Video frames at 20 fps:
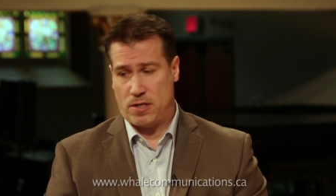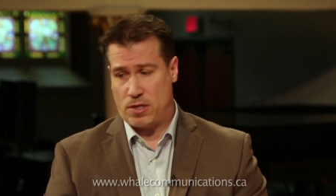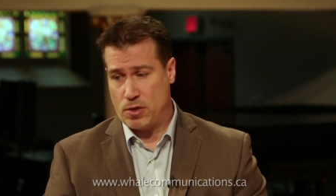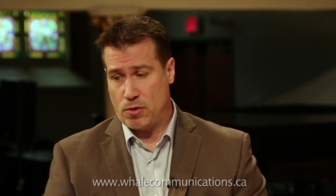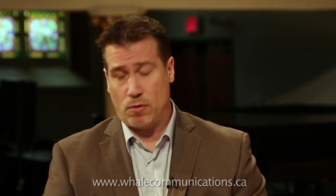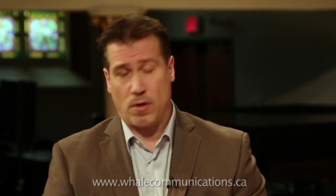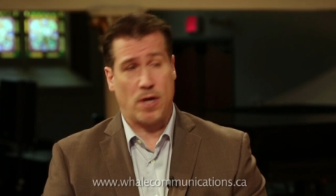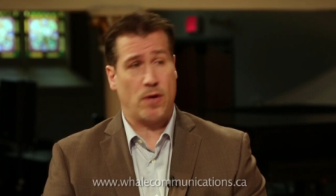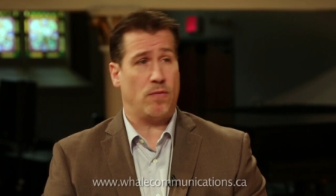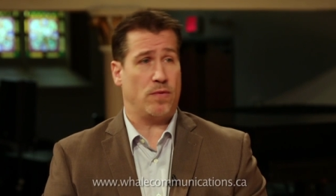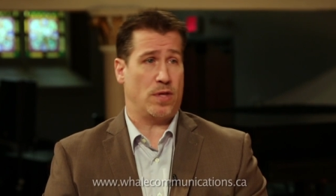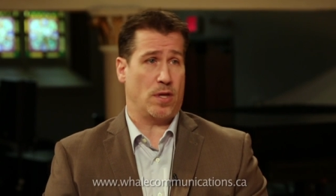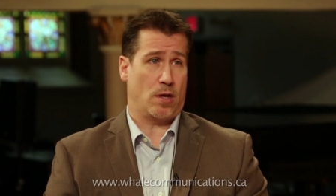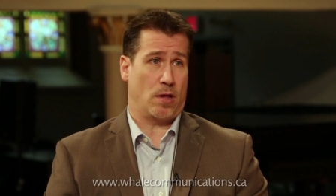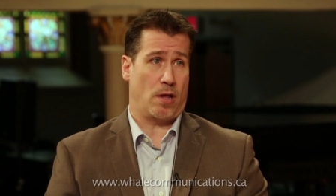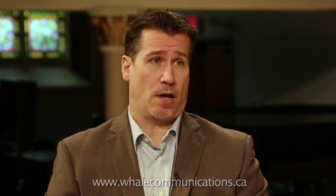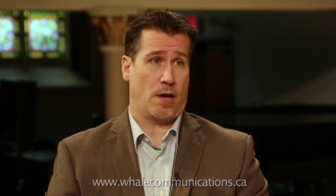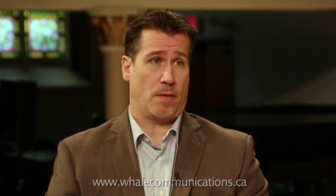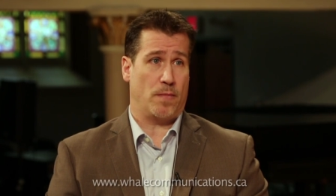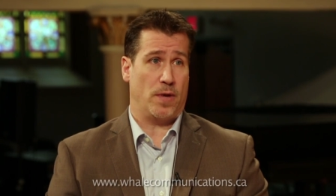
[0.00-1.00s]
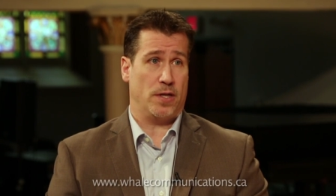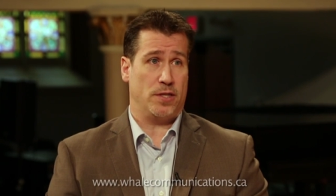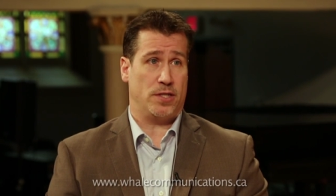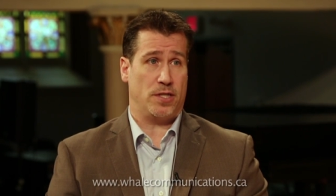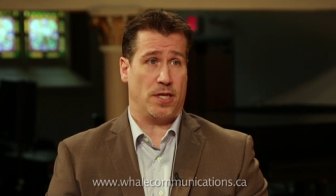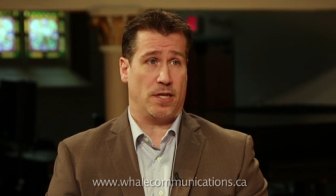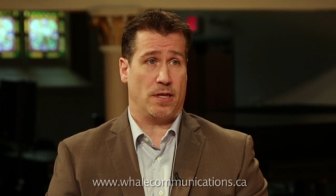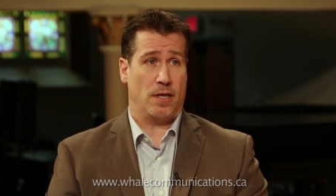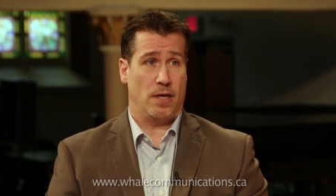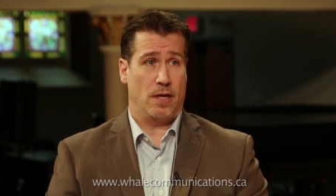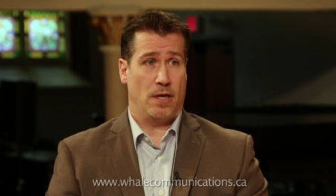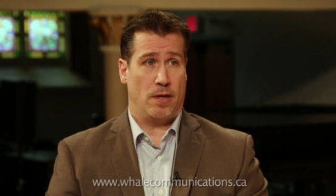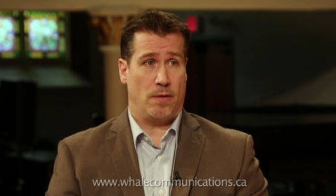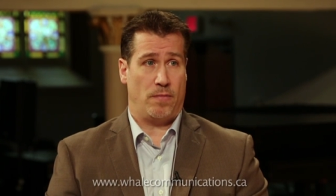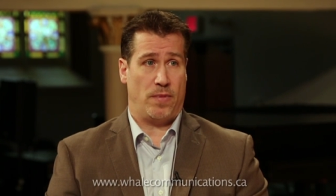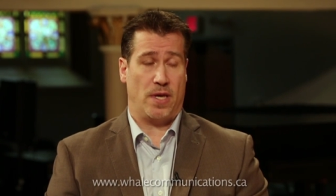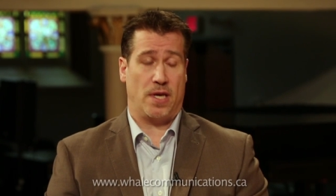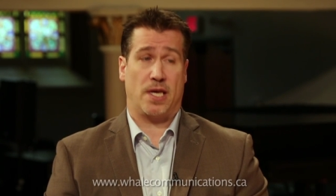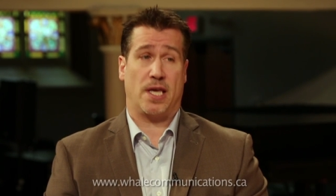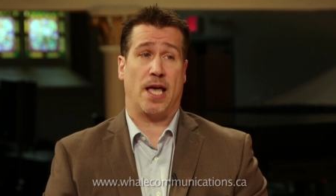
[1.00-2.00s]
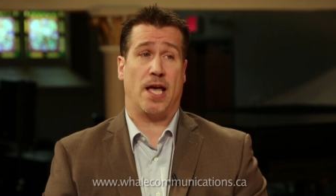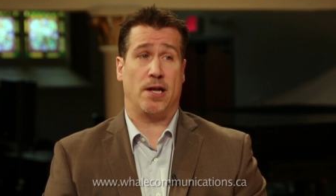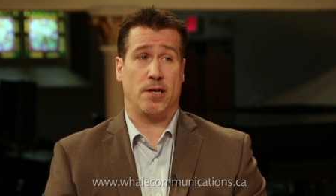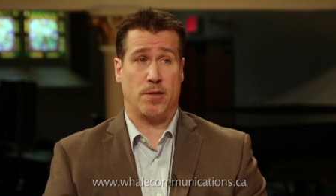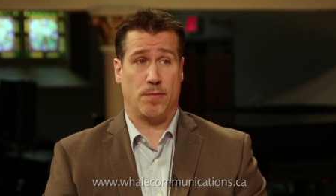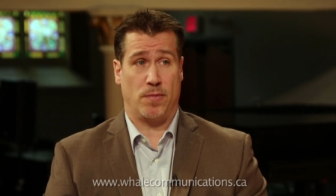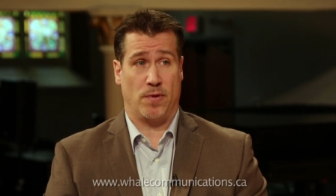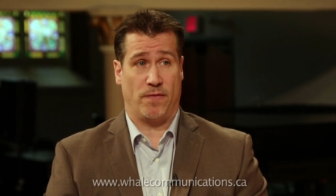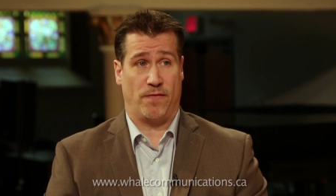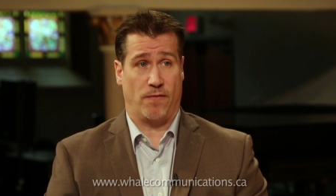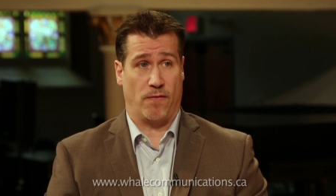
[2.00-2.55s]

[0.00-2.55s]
Do away with the clock punching, be accountable